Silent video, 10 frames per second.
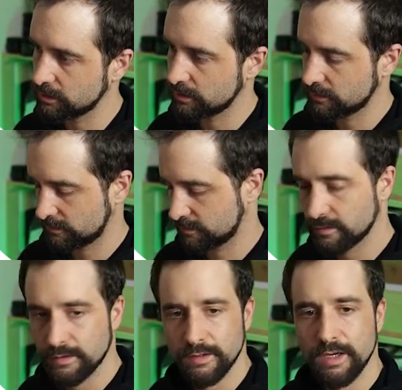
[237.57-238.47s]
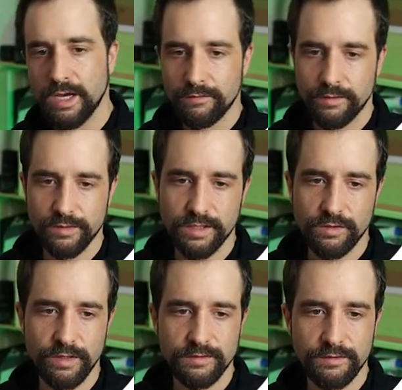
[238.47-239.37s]
Yes, I've already
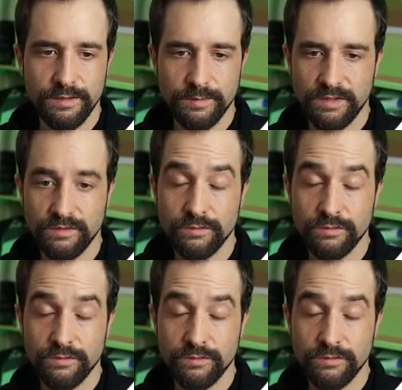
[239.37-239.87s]
created a database